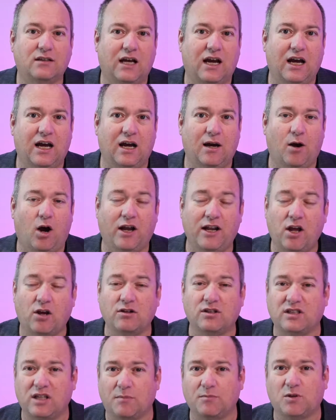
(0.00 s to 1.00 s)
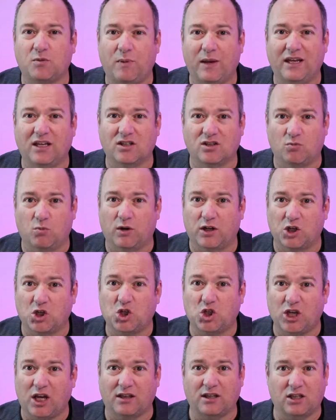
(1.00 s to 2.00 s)
I know some speakers want to
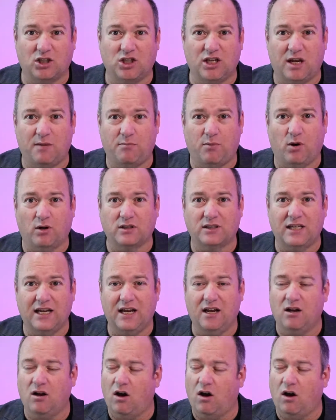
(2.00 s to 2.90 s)
shut the chat box down.